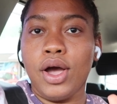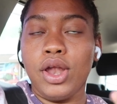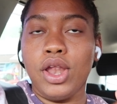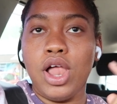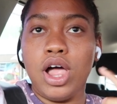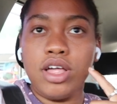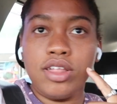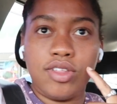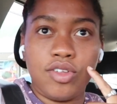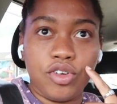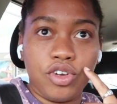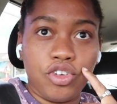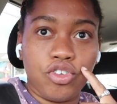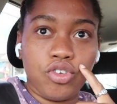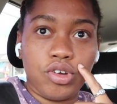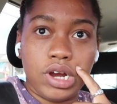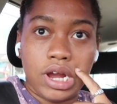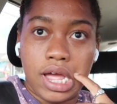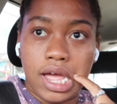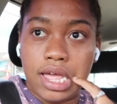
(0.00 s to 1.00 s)
long story
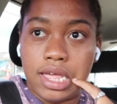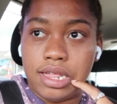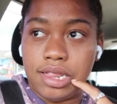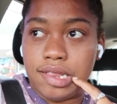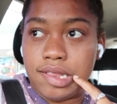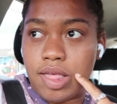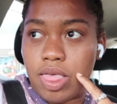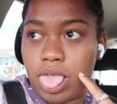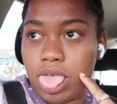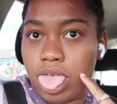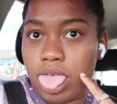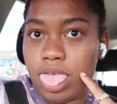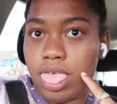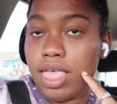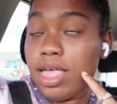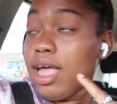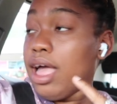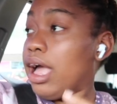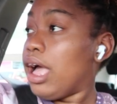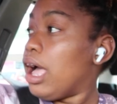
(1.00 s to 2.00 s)
short, guys,
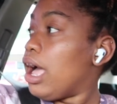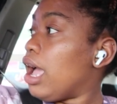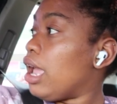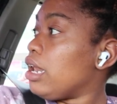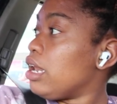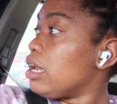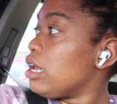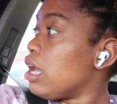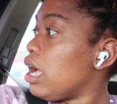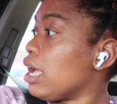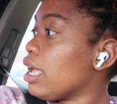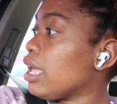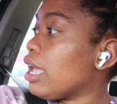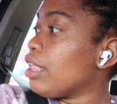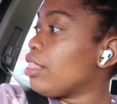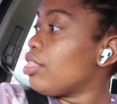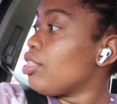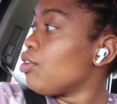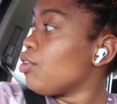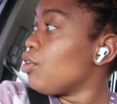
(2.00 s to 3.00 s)
I did not
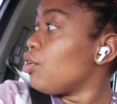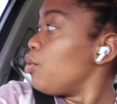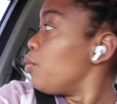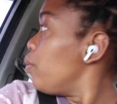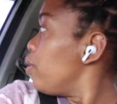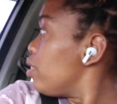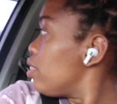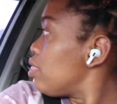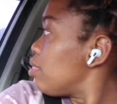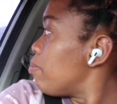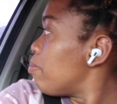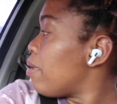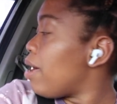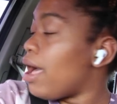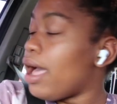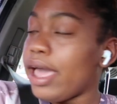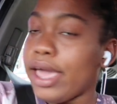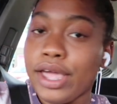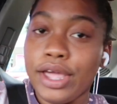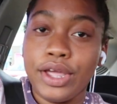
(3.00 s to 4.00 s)
get through with
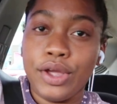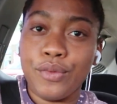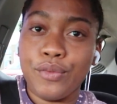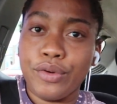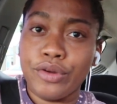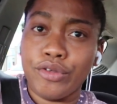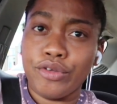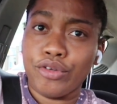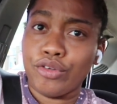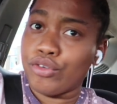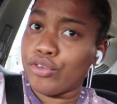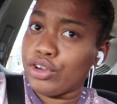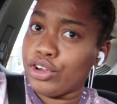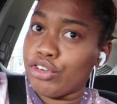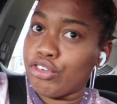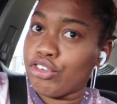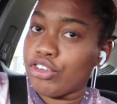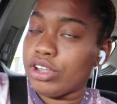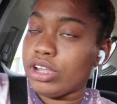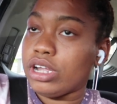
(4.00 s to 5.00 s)
my
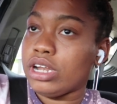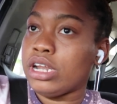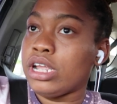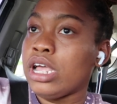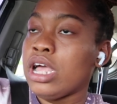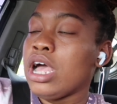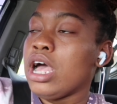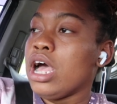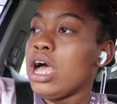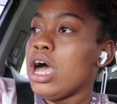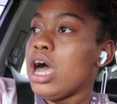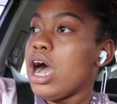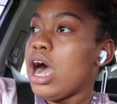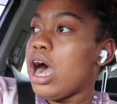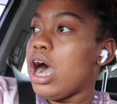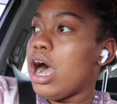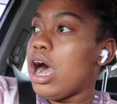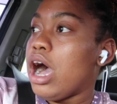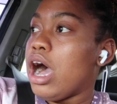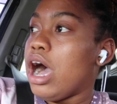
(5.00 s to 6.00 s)
registration,
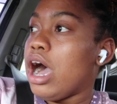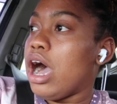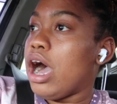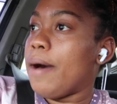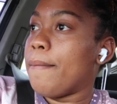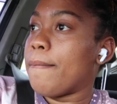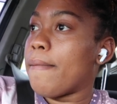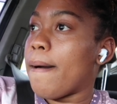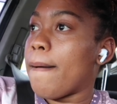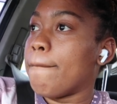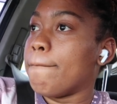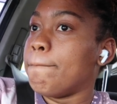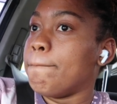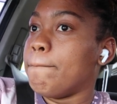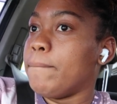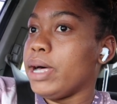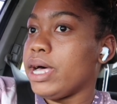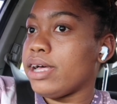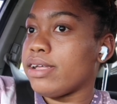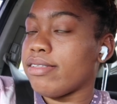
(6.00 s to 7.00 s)

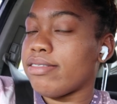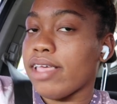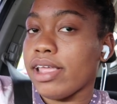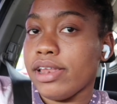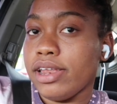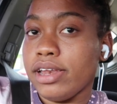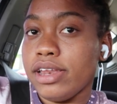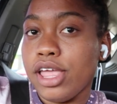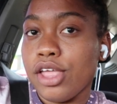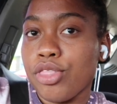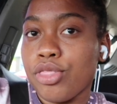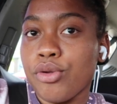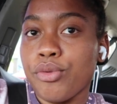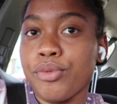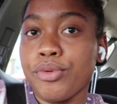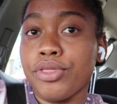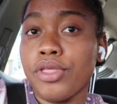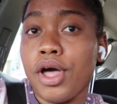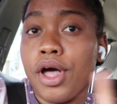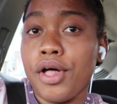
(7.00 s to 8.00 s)
but I did get
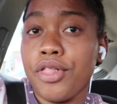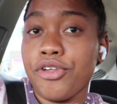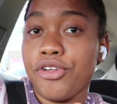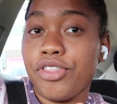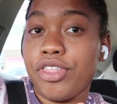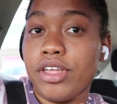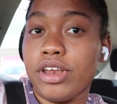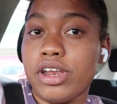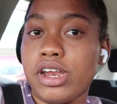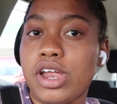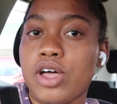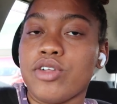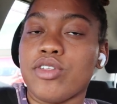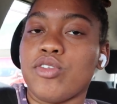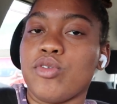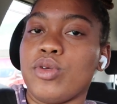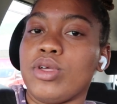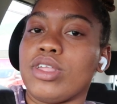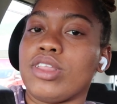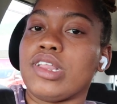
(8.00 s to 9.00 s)
through with the other thing that I
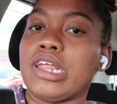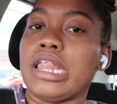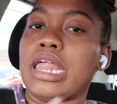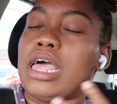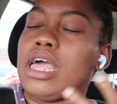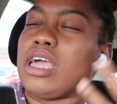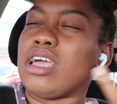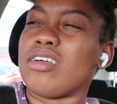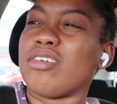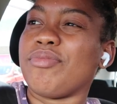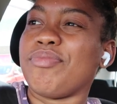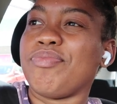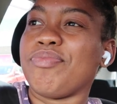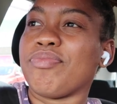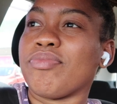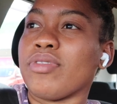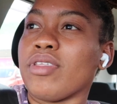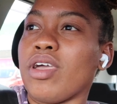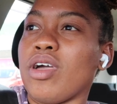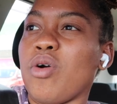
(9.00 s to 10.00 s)
was doing. So like
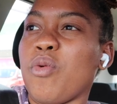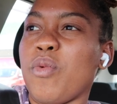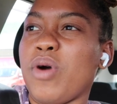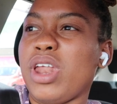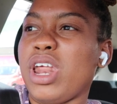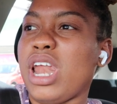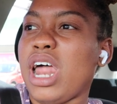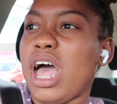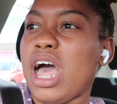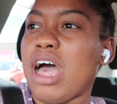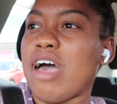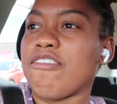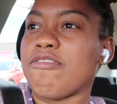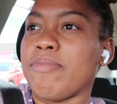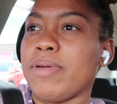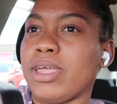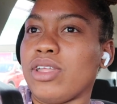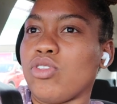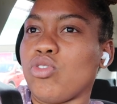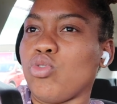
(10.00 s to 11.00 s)

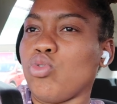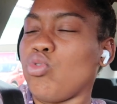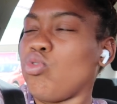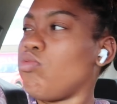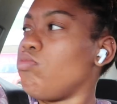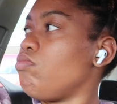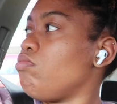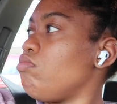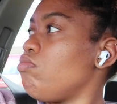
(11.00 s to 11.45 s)
1.5 make 2,